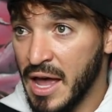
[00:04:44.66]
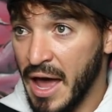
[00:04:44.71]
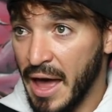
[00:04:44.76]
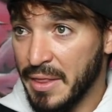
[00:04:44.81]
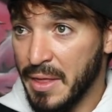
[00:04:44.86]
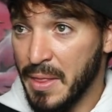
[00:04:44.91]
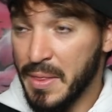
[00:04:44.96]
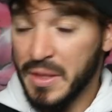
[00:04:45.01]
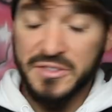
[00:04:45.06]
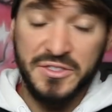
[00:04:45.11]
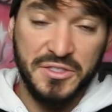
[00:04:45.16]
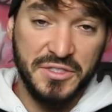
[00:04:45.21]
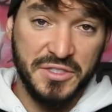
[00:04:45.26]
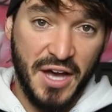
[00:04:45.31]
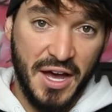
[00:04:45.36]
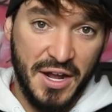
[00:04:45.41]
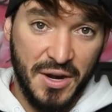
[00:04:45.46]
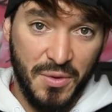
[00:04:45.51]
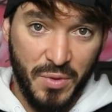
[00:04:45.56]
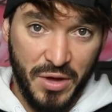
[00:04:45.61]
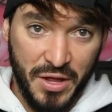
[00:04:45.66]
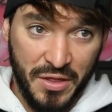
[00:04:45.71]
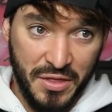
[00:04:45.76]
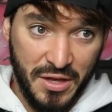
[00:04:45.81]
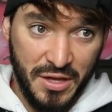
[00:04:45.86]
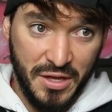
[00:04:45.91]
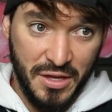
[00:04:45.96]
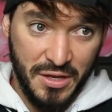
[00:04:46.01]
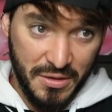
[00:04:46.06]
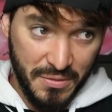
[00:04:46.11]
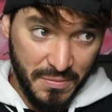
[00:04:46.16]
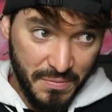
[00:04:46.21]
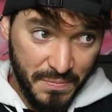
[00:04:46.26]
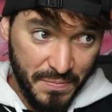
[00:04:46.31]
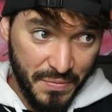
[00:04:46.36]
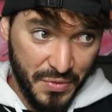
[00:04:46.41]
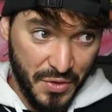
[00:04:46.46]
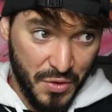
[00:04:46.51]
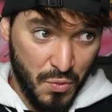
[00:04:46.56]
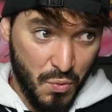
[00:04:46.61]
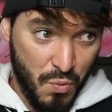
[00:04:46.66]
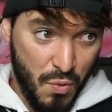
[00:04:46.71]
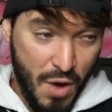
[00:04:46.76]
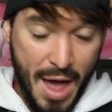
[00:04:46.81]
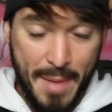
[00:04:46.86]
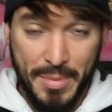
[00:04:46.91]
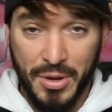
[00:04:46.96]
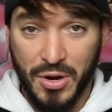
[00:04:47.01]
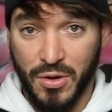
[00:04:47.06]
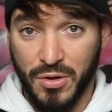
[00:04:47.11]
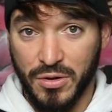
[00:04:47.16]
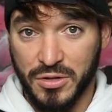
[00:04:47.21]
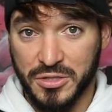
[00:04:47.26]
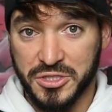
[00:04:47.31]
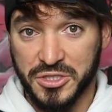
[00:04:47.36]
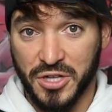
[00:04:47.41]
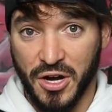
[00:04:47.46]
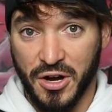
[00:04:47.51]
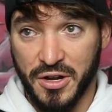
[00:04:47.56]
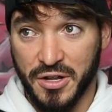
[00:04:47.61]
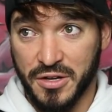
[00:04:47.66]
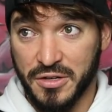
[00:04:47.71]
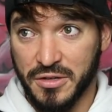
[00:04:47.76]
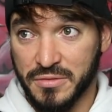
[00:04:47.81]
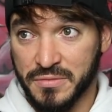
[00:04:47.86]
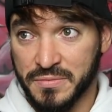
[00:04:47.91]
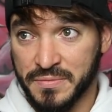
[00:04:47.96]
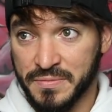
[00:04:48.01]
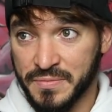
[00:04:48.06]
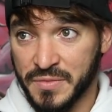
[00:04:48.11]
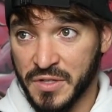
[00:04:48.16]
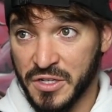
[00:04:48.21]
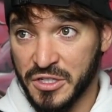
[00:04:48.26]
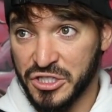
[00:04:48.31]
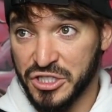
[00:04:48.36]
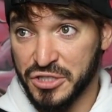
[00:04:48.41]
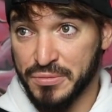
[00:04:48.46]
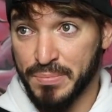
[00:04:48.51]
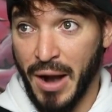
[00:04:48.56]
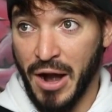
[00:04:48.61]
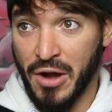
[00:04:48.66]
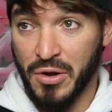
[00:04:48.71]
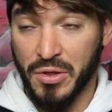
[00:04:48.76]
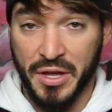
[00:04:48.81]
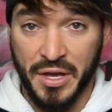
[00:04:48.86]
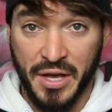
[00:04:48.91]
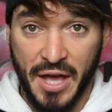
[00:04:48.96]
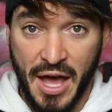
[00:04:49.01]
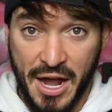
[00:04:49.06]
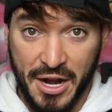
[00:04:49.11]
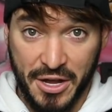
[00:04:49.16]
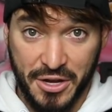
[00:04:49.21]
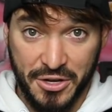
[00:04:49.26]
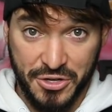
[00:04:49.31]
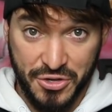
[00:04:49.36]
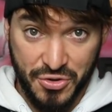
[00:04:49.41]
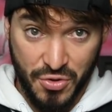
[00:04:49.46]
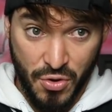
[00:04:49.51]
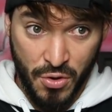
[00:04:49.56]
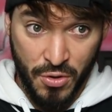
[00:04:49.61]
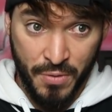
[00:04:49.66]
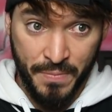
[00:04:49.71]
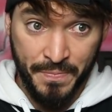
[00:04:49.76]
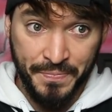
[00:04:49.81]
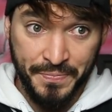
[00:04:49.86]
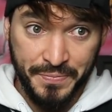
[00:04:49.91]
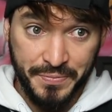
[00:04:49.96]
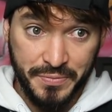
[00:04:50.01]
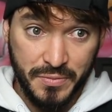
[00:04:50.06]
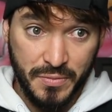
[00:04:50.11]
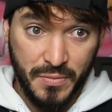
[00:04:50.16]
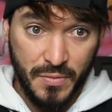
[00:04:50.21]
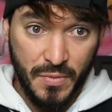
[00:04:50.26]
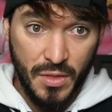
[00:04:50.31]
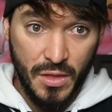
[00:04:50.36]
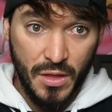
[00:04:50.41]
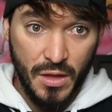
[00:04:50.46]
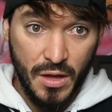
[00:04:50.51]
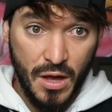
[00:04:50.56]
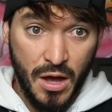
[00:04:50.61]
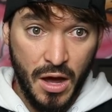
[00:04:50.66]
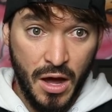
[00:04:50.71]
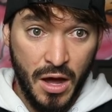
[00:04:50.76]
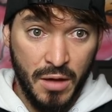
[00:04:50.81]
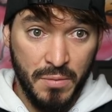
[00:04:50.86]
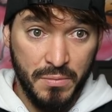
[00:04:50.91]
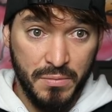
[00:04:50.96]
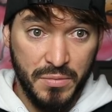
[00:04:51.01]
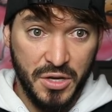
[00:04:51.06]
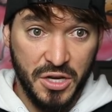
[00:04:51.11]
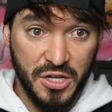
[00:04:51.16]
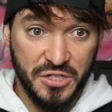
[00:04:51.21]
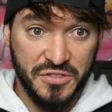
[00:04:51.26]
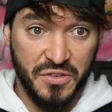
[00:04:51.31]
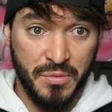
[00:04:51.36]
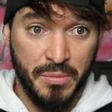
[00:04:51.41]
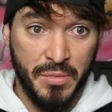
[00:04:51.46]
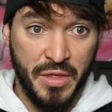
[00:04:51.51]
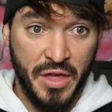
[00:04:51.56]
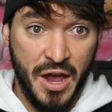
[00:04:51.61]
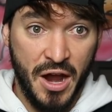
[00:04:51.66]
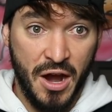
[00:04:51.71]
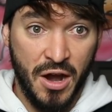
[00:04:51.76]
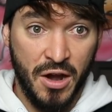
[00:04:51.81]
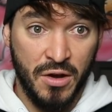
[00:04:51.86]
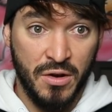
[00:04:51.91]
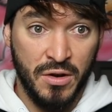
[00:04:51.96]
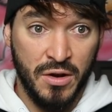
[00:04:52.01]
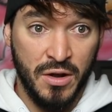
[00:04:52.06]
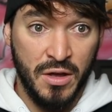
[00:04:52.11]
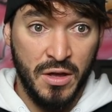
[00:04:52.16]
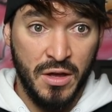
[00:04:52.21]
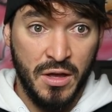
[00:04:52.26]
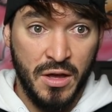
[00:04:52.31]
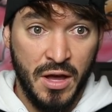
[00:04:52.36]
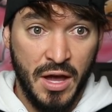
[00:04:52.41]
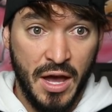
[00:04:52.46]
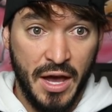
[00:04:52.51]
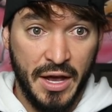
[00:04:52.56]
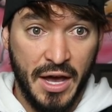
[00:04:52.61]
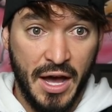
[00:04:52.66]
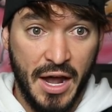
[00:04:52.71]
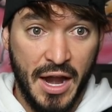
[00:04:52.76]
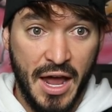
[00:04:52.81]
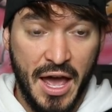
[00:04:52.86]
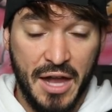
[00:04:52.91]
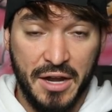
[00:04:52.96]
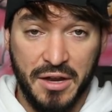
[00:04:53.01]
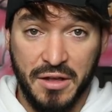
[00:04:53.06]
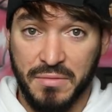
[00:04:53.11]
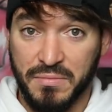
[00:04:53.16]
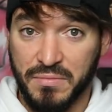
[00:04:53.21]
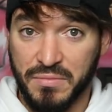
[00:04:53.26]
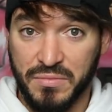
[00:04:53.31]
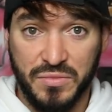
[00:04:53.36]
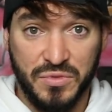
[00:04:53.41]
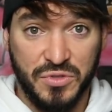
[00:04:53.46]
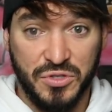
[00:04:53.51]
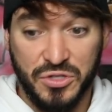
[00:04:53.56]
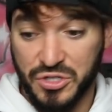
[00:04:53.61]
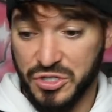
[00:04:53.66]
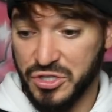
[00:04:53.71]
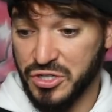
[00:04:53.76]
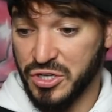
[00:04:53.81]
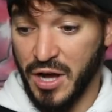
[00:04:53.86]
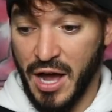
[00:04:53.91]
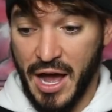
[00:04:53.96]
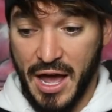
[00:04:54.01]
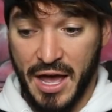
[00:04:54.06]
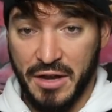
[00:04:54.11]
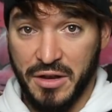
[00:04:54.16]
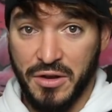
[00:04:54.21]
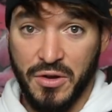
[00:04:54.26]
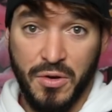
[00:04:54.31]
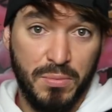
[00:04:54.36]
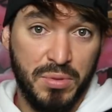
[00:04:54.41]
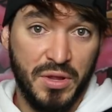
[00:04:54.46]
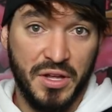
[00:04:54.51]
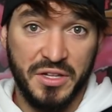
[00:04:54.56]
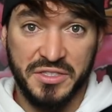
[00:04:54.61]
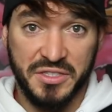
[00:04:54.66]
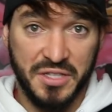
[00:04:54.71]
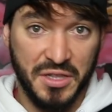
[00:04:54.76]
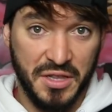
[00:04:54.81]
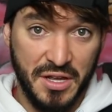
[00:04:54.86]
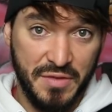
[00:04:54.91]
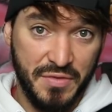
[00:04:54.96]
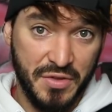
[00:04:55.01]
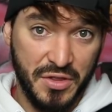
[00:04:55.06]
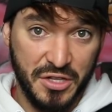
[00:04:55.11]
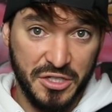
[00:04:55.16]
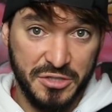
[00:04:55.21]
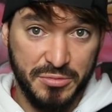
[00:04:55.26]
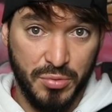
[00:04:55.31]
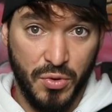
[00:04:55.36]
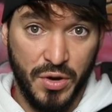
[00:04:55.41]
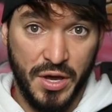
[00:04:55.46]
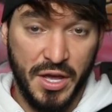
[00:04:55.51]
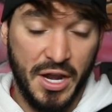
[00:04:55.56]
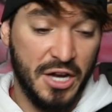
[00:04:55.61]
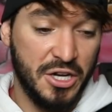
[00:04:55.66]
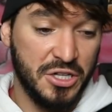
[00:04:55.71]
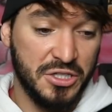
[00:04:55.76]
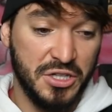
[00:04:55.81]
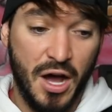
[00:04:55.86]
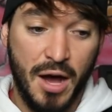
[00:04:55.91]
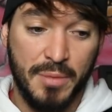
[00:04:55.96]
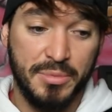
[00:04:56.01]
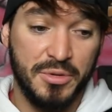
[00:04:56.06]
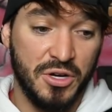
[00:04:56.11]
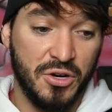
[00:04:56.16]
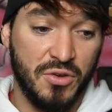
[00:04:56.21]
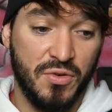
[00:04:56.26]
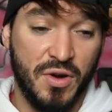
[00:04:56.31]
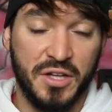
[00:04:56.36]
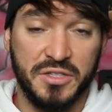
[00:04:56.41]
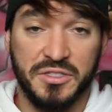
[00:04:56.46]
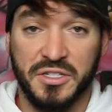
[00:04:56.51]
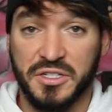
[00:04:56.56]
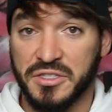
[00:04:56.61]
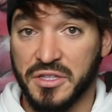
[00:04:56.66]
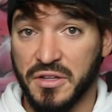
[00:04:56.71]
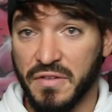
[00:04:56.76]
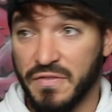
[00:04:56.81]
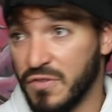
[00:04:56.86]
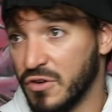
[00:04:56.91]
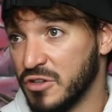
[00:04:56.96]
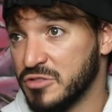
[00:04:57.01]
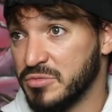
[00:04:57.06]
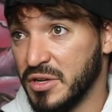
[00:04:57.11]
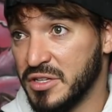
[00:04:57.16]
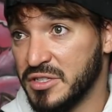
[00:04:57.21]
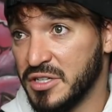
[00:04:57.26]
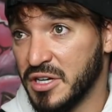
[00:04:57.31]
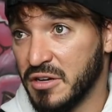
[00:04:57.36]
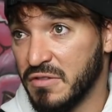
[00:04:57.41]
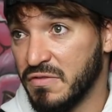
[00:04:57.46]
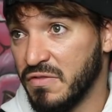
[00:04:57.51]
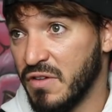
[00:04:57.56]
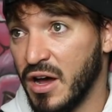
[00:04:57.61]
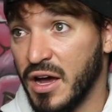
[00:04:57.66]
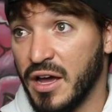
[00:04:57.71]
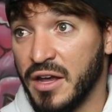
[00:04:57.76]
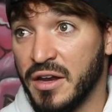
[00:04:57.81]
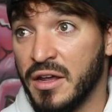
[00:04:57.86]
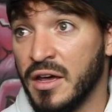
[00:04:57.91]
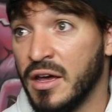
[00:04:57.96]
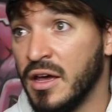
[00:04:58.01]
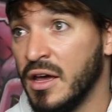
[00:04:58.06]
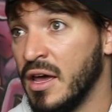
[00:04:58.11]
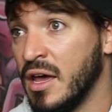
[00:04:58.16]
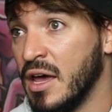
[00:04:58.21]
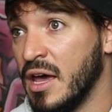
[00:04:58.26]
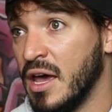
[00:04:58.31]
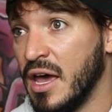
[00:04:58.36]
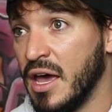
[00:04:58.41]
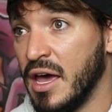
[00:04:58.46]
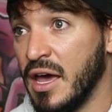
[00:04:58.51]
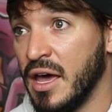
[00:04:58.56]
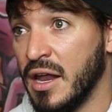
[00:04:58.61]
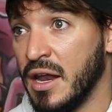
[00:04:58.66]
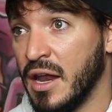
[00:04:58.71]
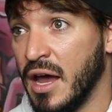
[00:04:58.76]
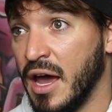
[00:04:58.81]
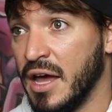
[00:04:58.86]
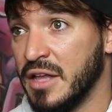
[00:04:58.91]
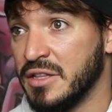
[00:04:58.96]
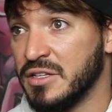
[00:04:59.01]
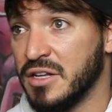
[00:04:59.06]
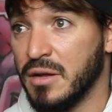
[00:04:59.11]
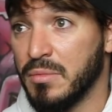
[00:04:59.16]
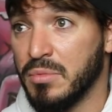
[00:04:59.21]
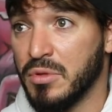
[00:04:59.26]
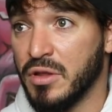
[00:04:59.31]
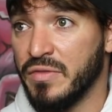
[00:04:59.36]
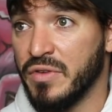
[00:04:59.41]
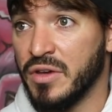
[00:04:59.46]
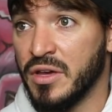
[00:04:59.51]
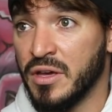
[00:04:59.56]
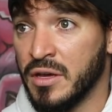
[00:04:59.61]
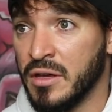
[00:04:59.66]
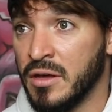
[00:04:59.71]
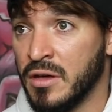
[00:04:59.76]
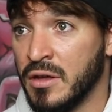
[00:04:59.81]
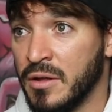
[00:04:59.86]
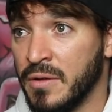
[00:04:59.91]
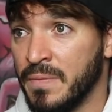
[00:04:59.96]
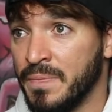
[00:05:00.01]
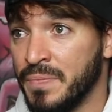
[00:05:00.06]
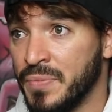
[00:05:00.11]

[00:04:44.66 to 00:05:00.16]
And then this is kind of when the rabbit hole started spiraling out of control, because from there I kind of had to, I had no place to live at this point, and I just hopped on Craigslist in the first place I could find, and I ended up living